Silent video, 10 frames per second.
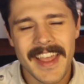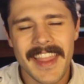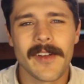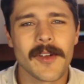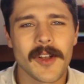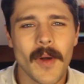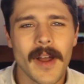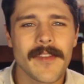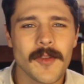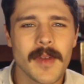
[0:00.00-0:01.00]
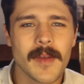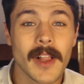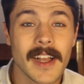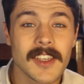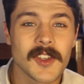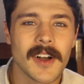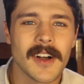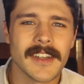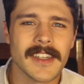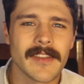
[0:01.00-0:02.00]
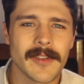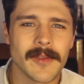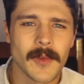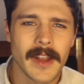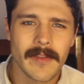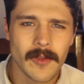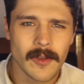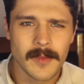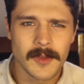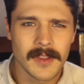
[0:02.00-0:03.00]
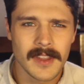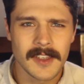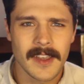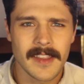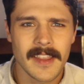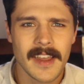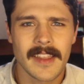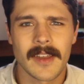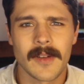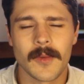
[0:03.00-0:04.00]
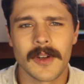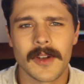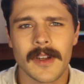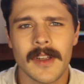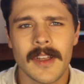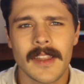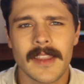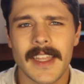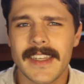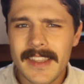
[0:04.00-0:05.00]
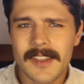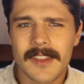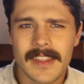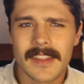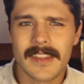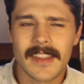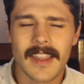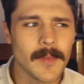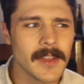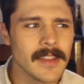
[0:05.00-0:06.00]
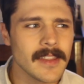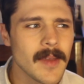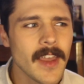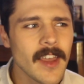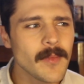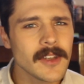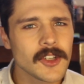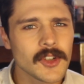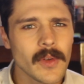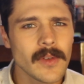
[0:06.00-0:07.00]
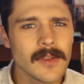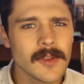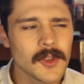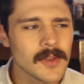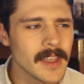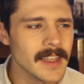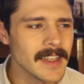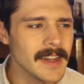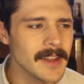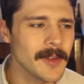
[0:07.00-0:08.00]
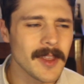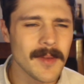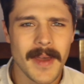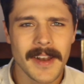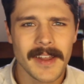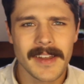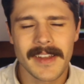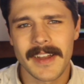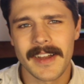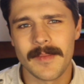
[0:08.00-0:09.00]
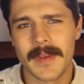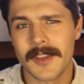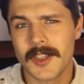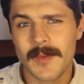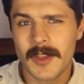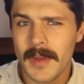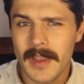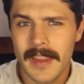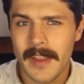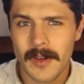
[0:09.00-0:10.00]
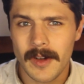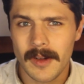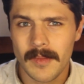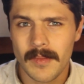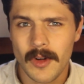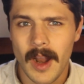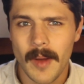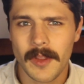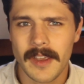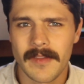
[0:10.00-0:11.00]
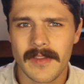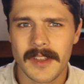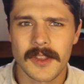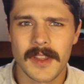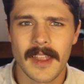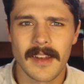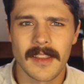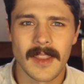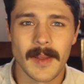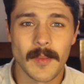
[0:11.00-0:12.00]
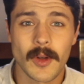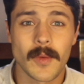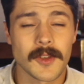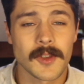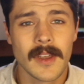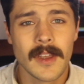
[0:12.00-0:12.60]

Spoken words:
There were quite a few people I saw on different Reddit forums and things like that they may have been trolls and getting really meta, but it seemed to me that they were properly convinced that the book was